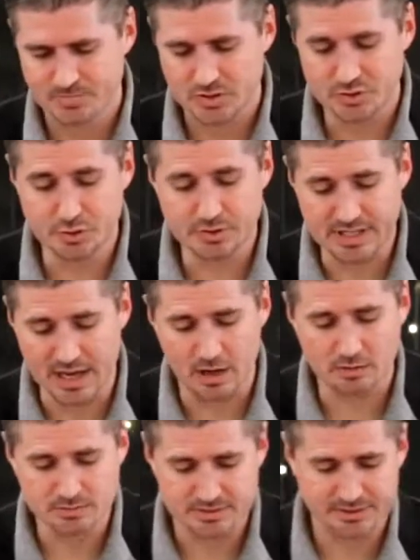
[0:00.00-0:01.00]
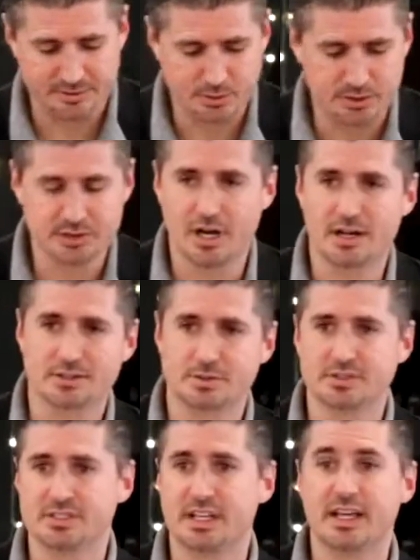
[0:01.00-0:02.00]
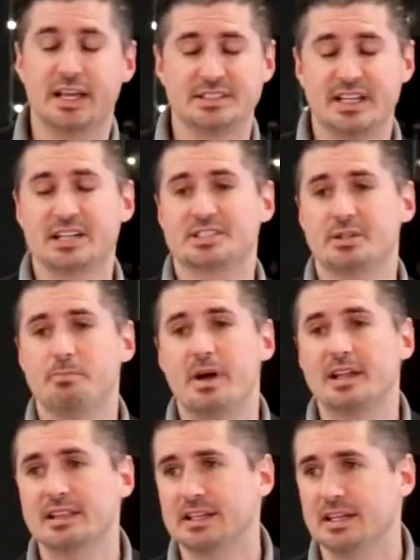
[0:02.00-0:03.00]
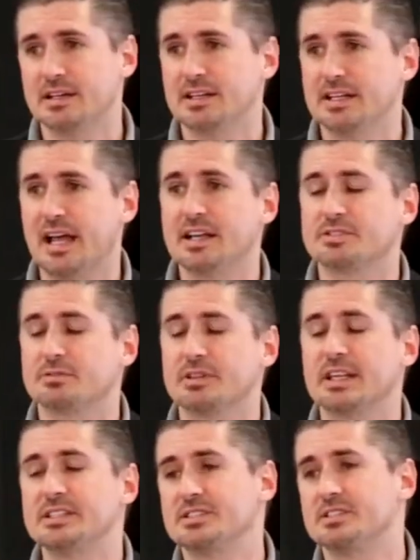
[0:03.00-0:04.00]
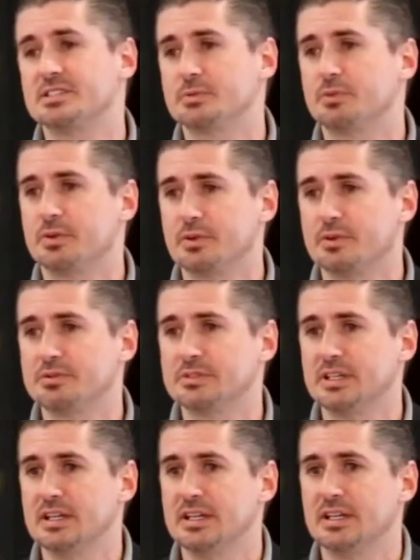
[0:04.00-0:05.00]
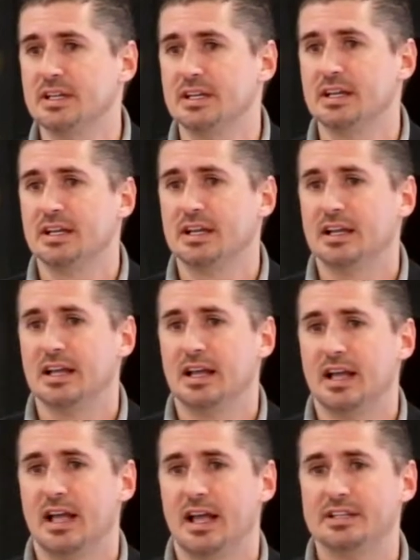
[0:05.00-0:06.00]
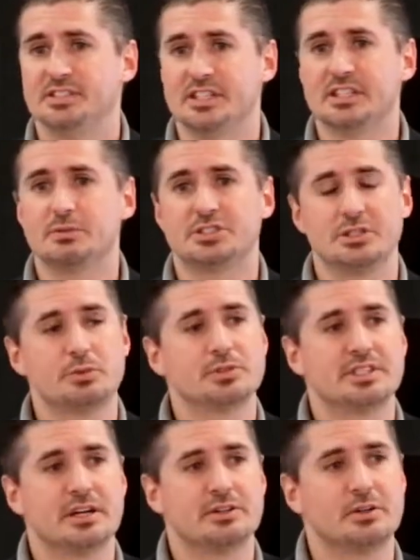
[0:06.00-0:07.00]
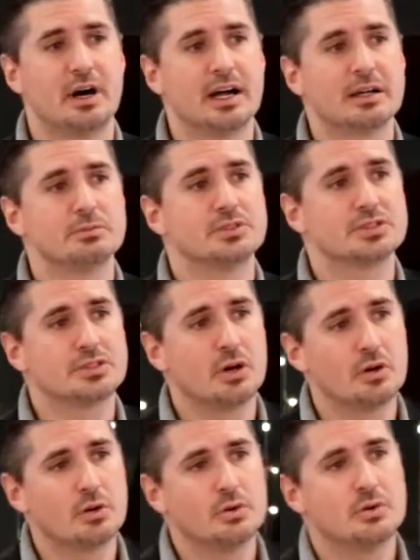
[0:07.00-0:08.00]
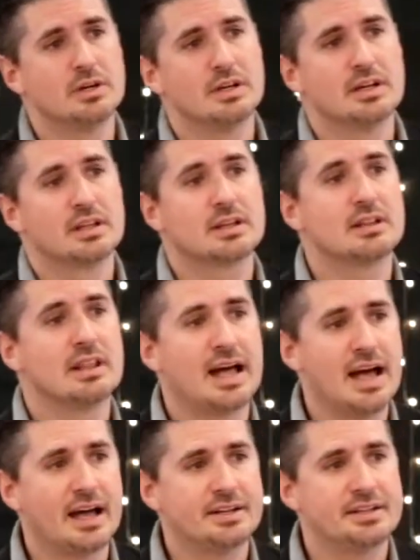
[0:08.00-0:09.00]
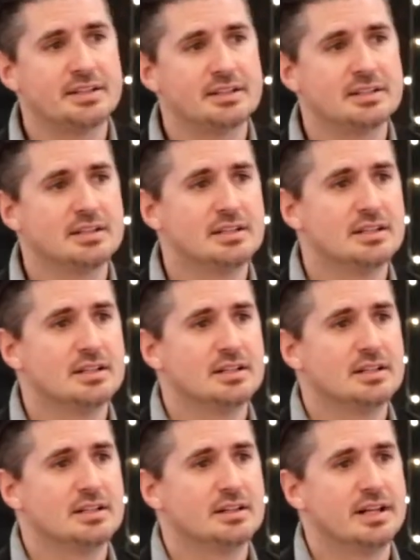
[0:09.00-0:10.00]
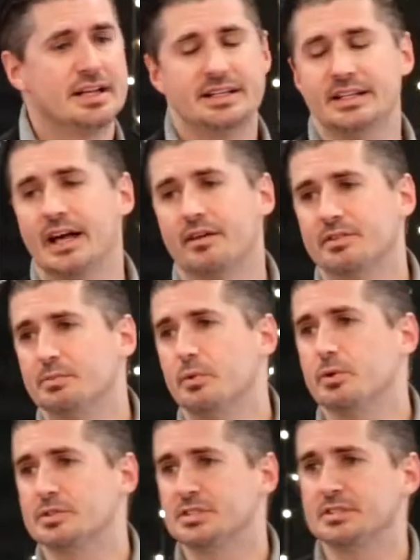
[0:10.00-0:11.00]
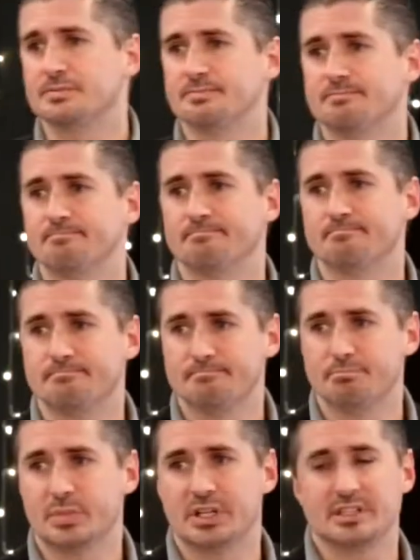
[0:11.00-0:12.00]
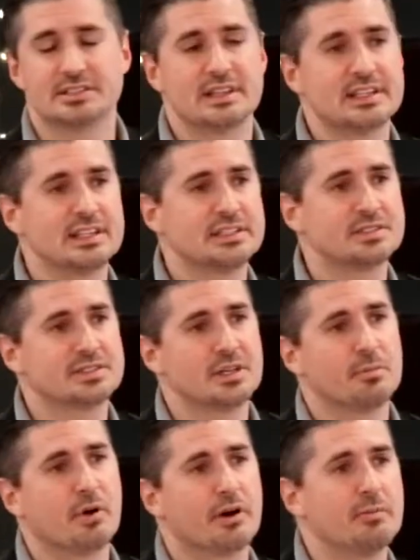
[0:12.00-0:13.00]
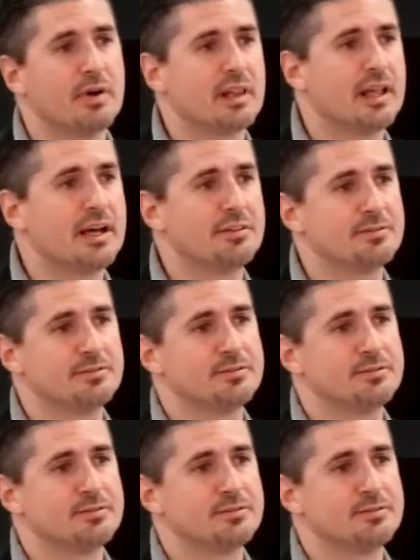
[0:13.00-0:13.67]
Tutau, if you were to talk to her today, has actually met Leah and has a relationship with her. And she, she will tell you, I am so glad that I didn't have an abortion because Leah's a part of my life.